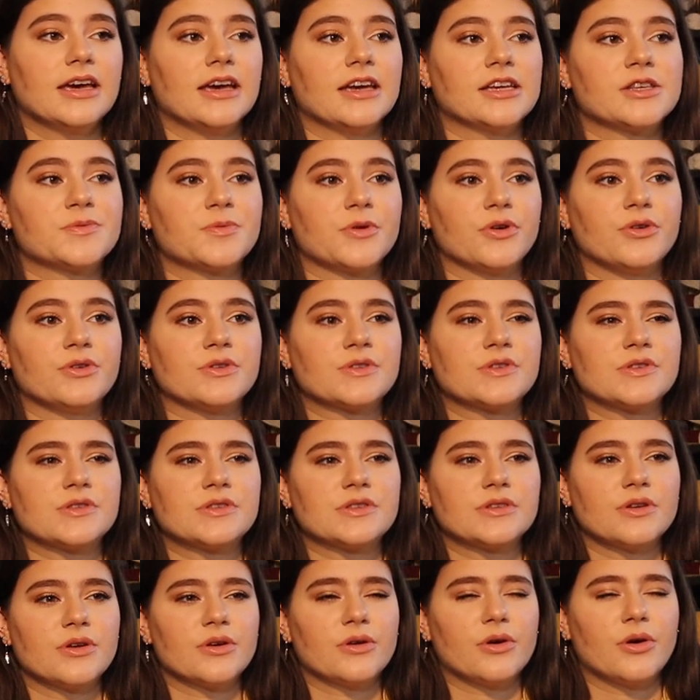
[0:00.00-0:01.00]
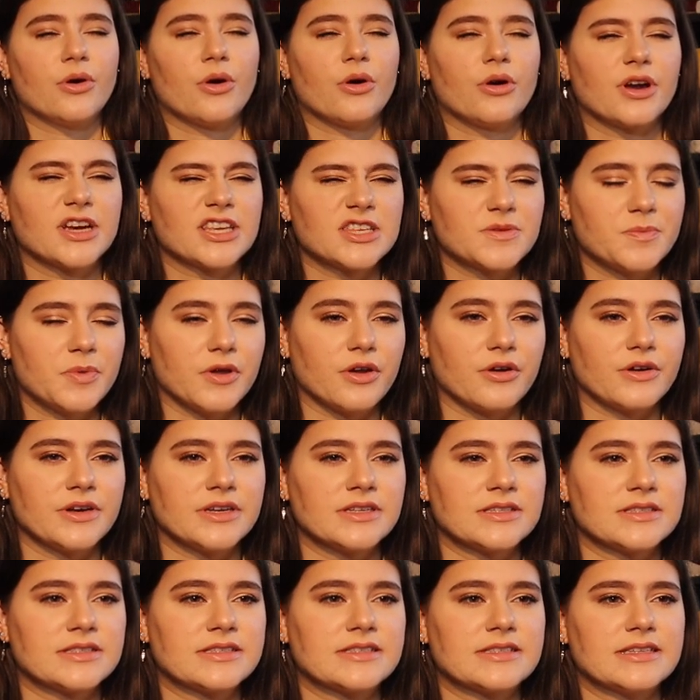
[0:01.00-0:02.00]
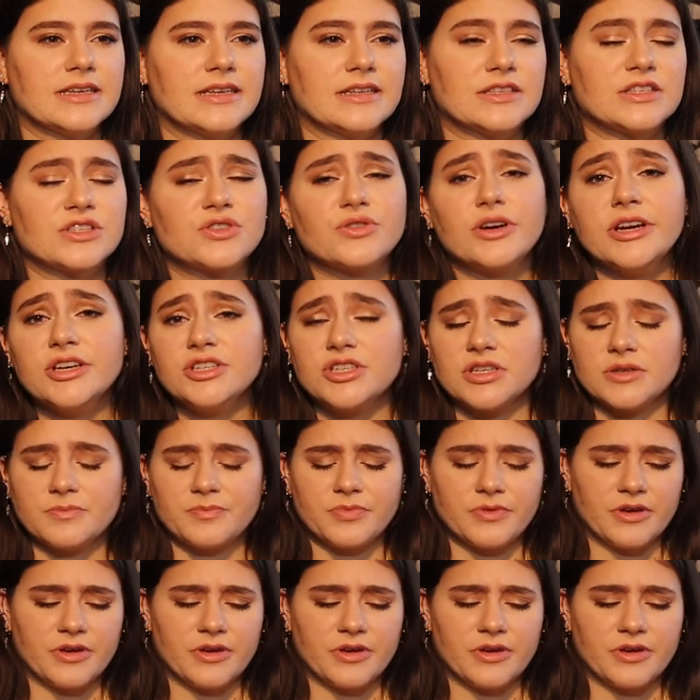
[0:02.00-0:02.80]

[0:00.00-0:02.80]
experience and strange